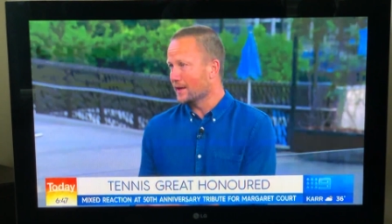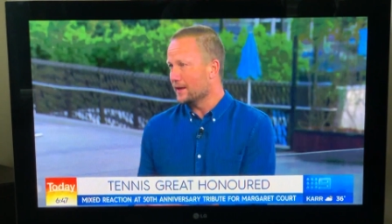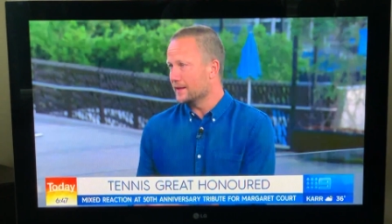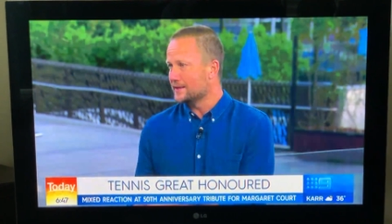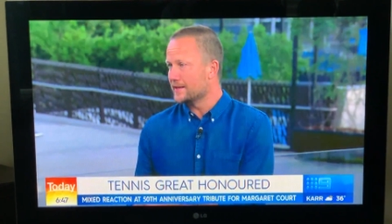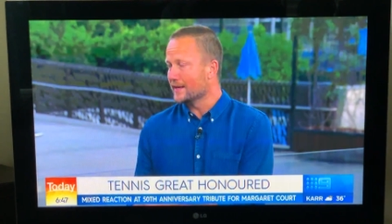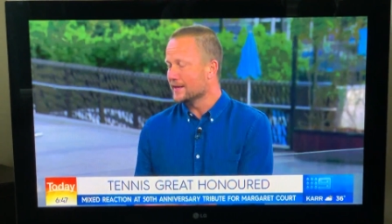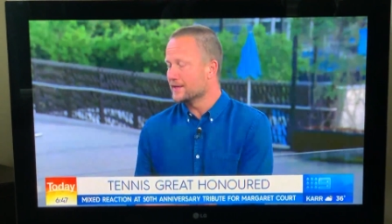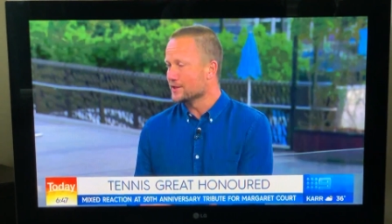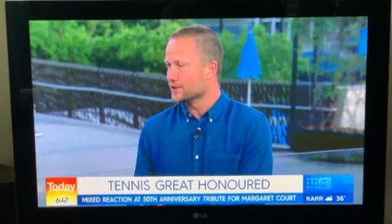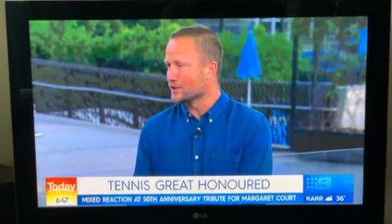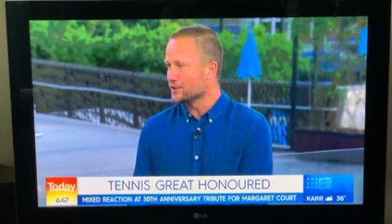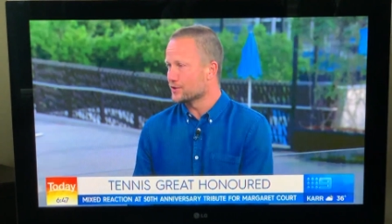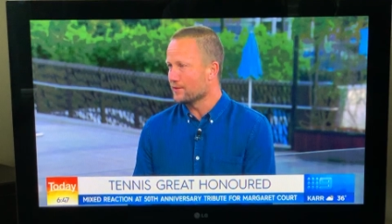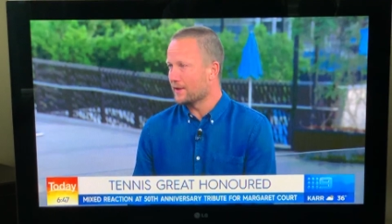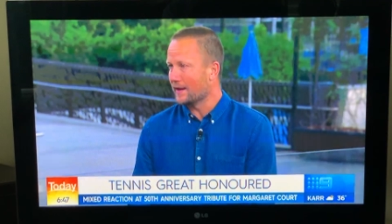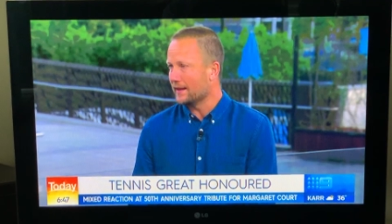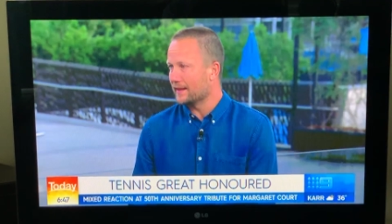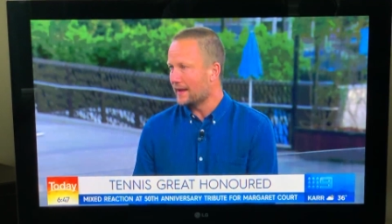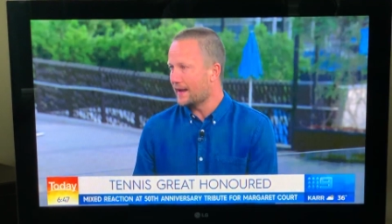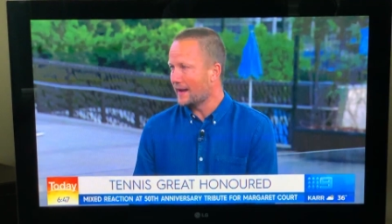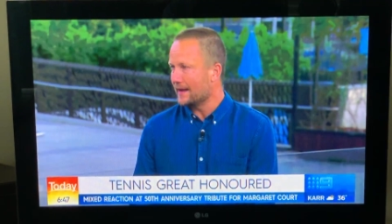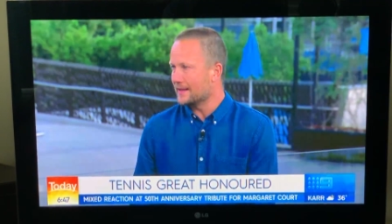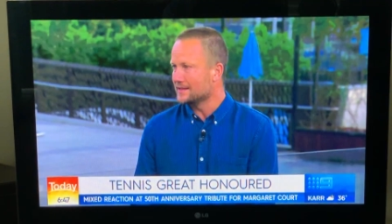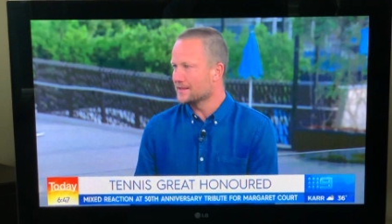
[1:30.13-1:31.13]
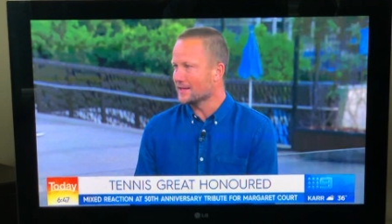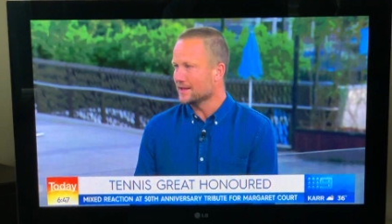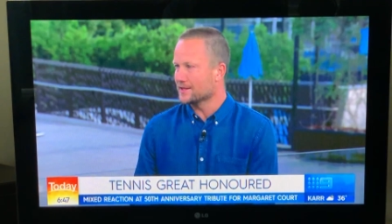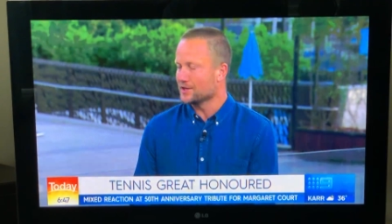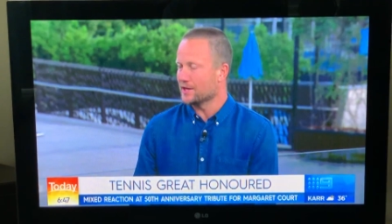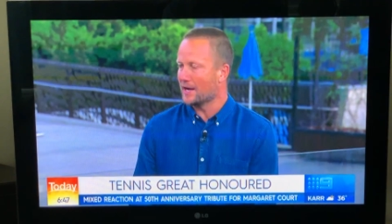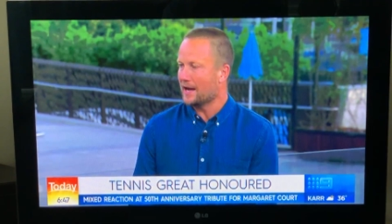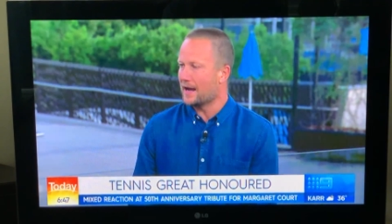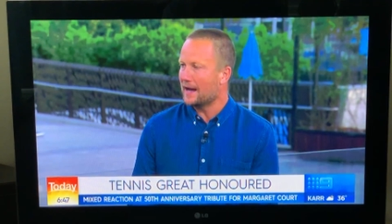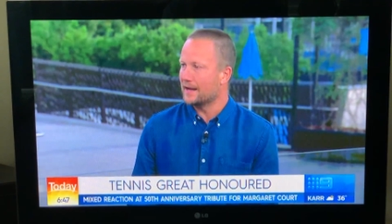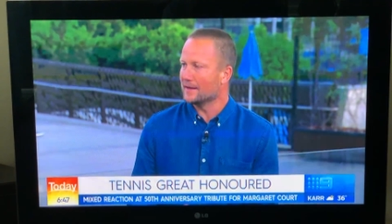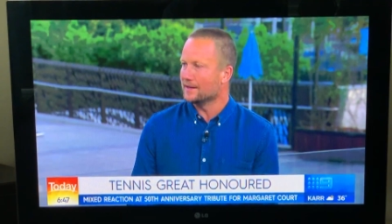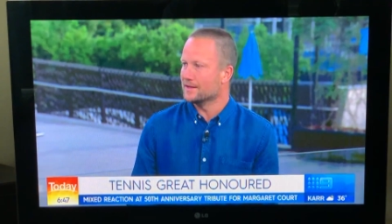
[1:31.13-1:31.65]
Tennis Australia had such a
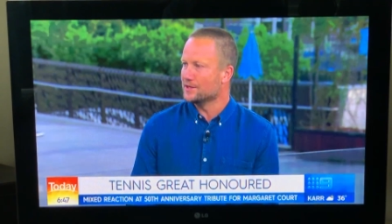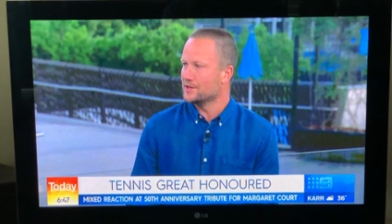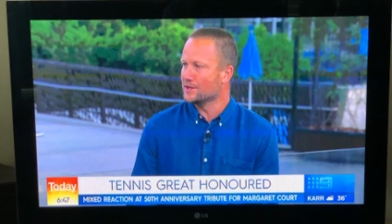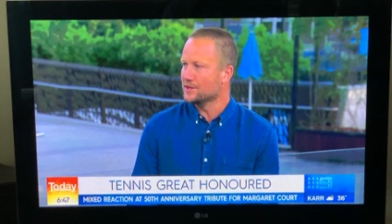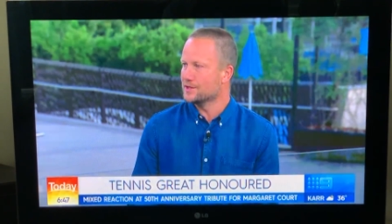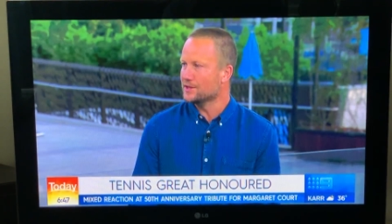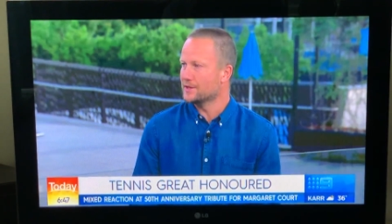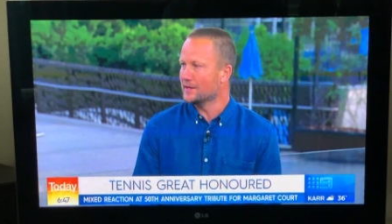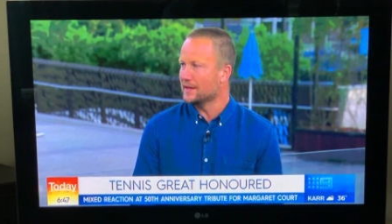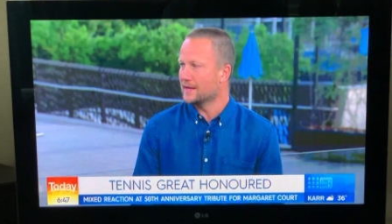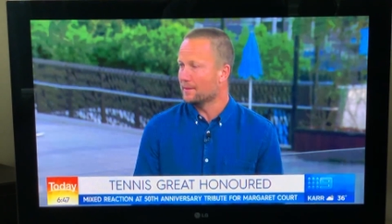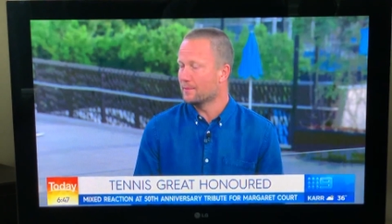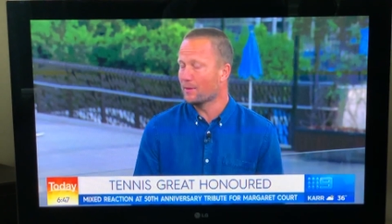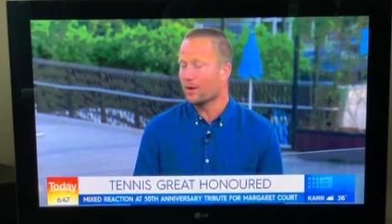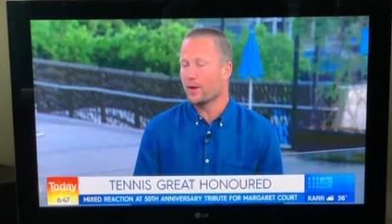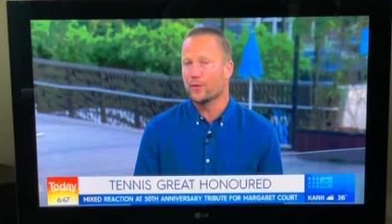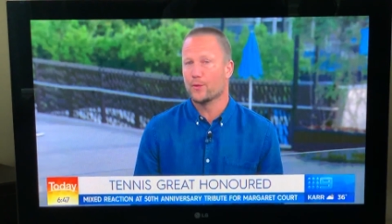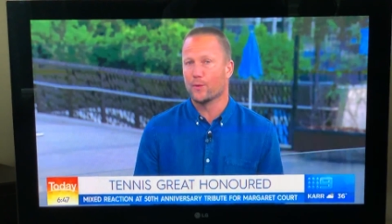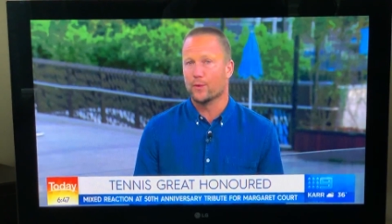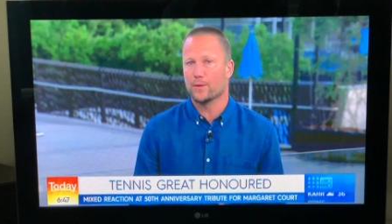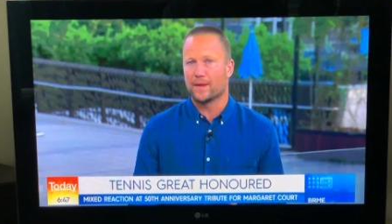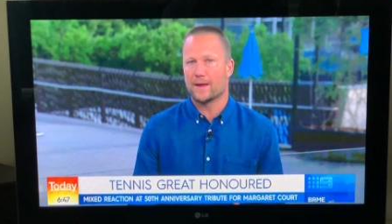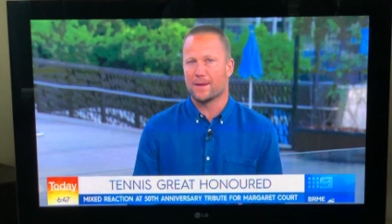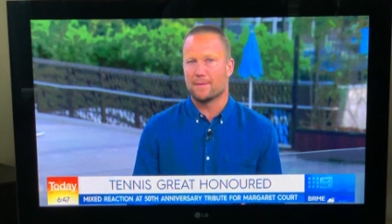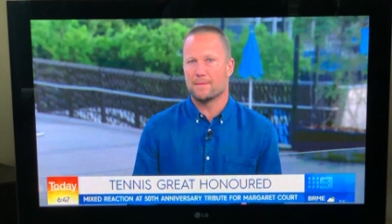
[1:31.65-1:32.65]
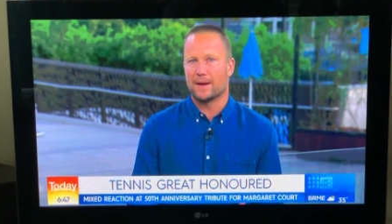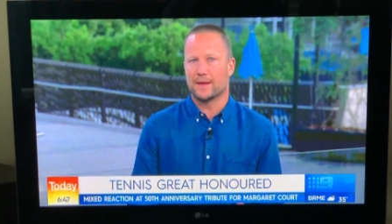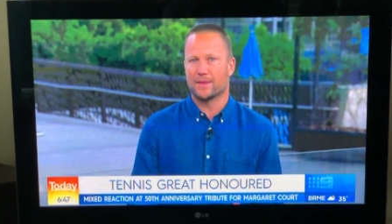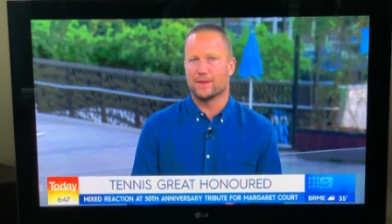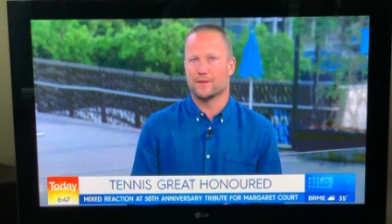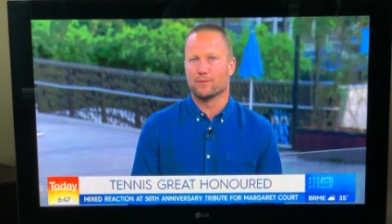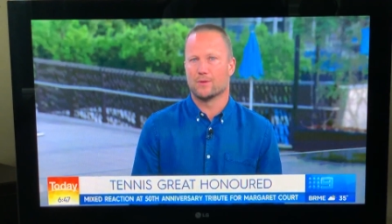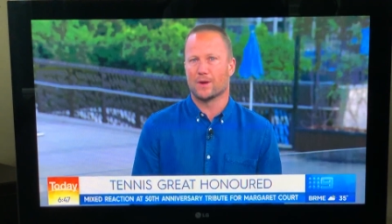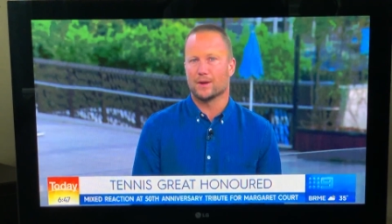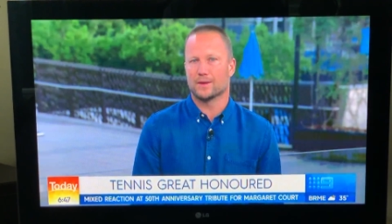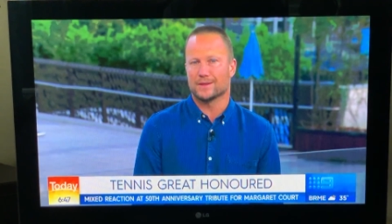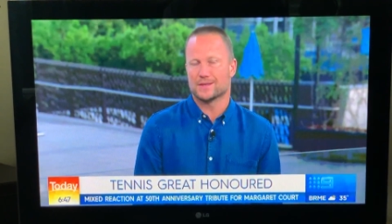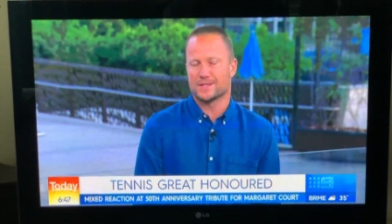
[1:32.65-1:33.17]
hard decision here, but I thought they made the
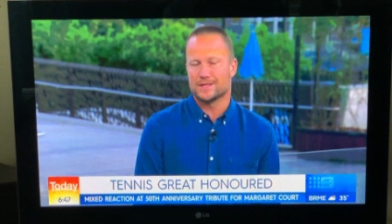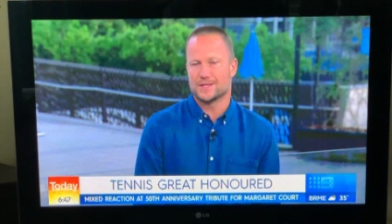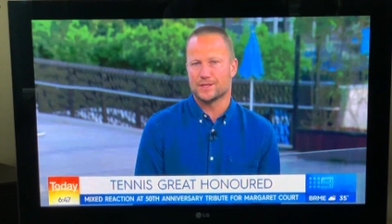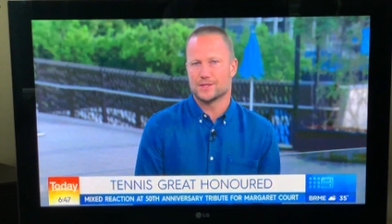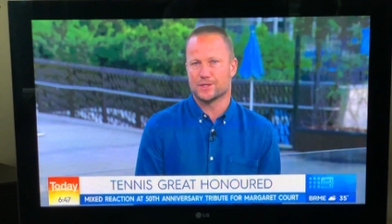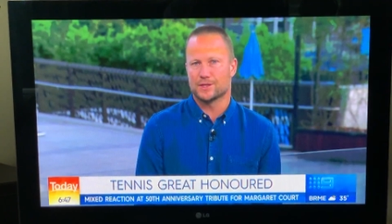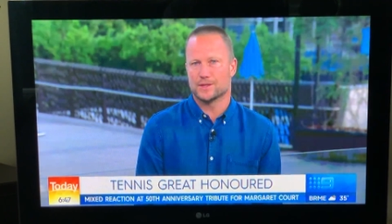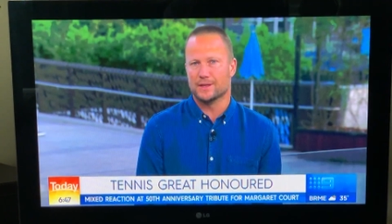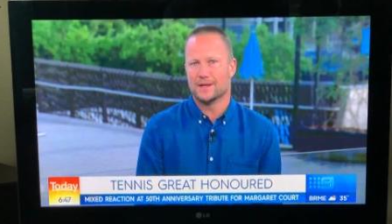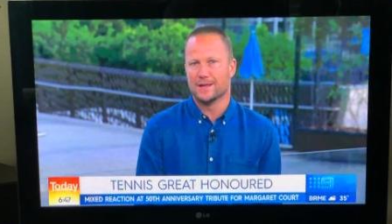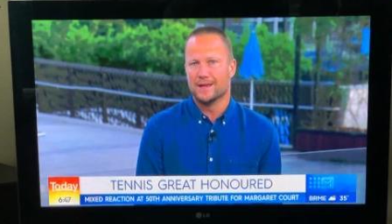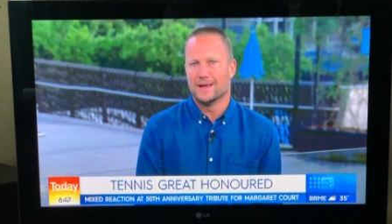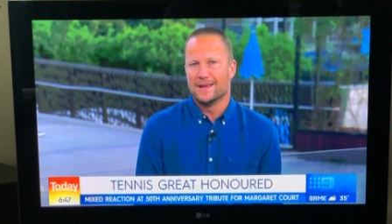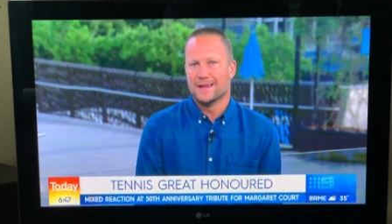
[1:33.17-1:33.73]
right decision